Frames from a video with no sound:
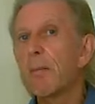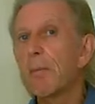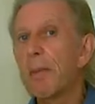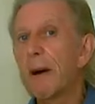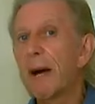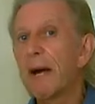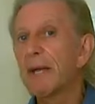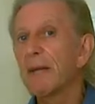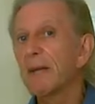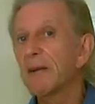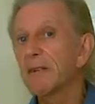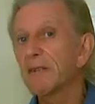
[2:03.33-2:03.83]

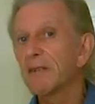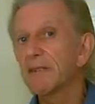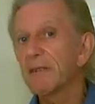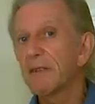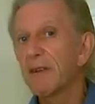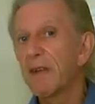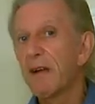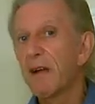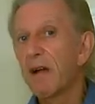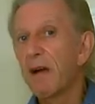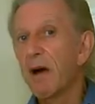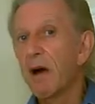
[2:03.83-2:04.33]
buyers
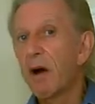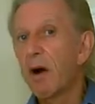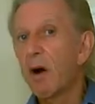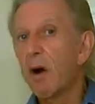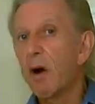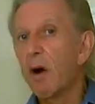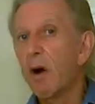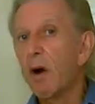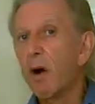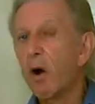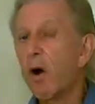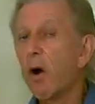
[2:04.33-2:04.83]

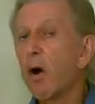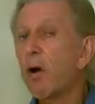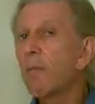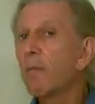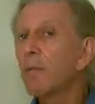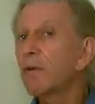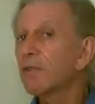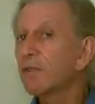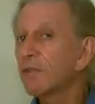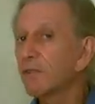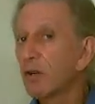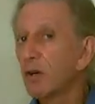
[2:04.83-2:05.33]

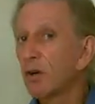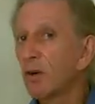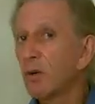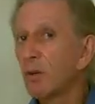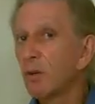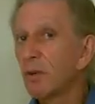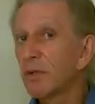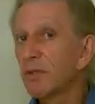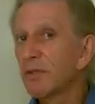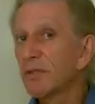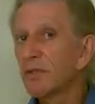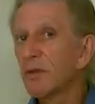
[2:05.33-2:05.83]
almost
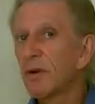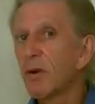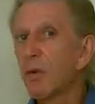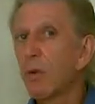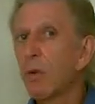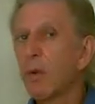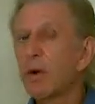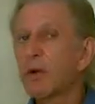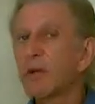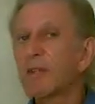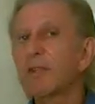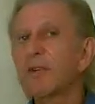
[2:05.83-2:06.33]
always
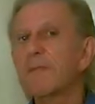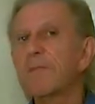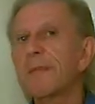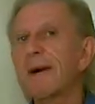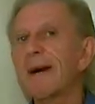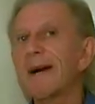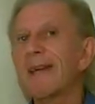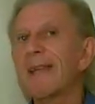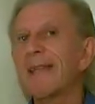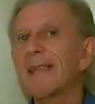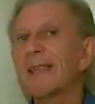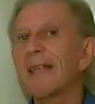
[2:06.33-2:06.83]
want to
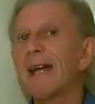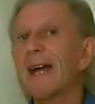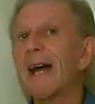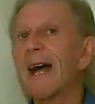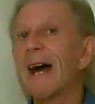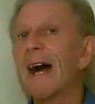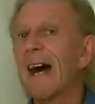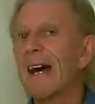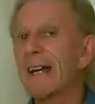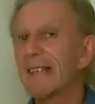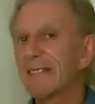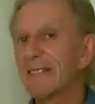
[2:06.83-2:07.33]
buy the
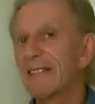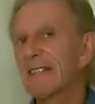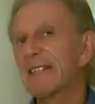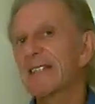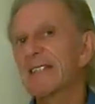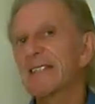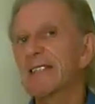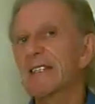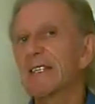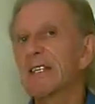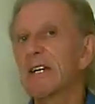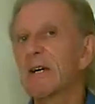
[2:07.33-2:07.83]

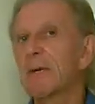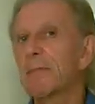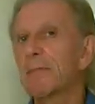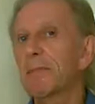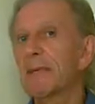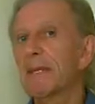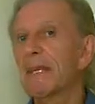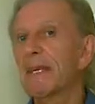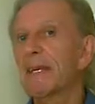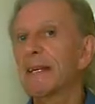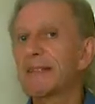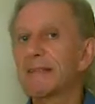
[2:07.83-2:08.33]
assets in the
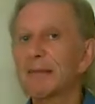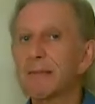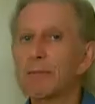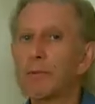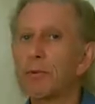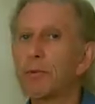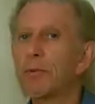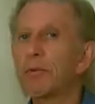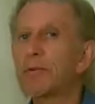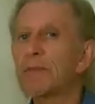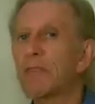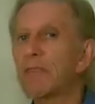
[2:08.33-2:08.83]
company as
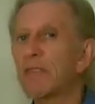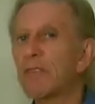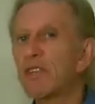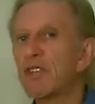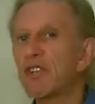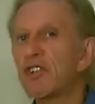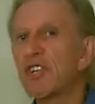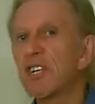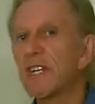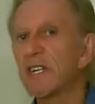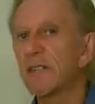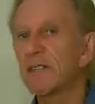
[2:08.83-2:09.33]
opposed to the
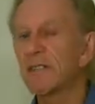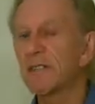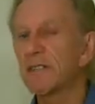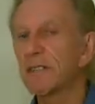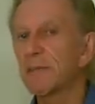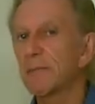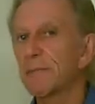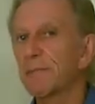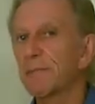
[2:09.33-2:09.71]
shares.